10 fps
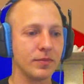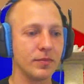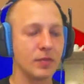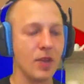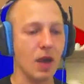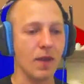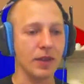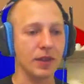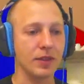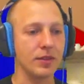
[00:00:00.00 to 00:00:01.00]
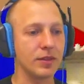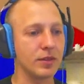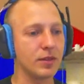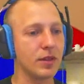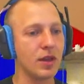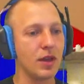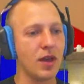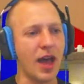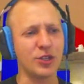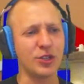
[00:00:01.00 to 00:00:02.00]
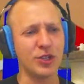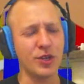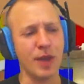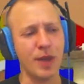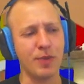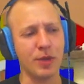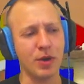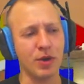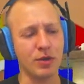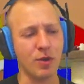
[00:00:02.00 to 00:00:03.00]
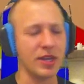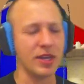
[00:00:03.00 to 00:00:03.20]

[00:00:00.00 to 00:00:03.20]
Alright. I can show you epic mode or I can get